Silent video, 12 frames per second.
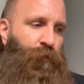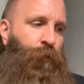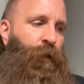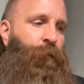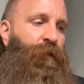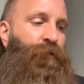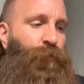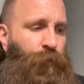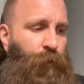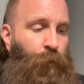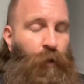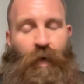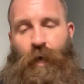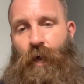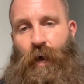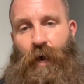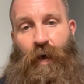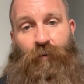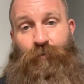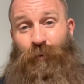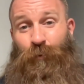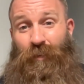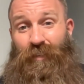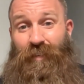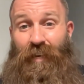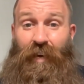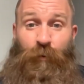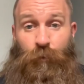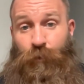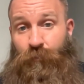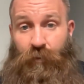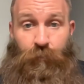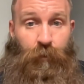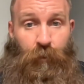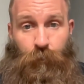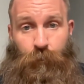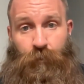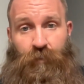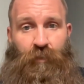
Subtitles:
So at my studio, I frequently say, hey, what are your favorite colors?